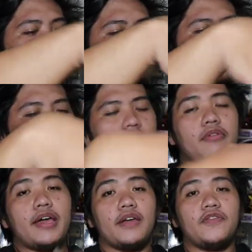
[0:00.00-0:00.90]
And by the
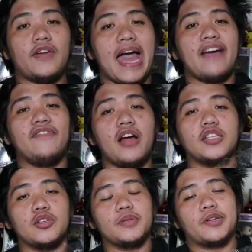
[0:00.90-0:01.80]
way, if you have
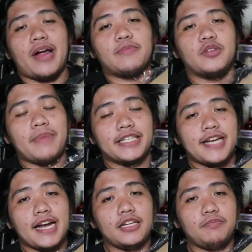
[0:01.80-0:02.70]
not subscribed to my
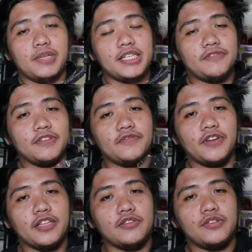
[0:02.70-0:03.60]
channel, please feel
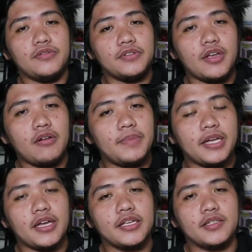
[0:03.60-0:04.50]
free to do so,
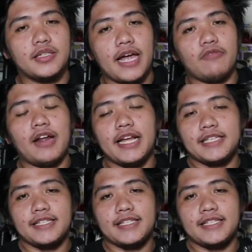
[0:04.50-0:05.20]
because like what I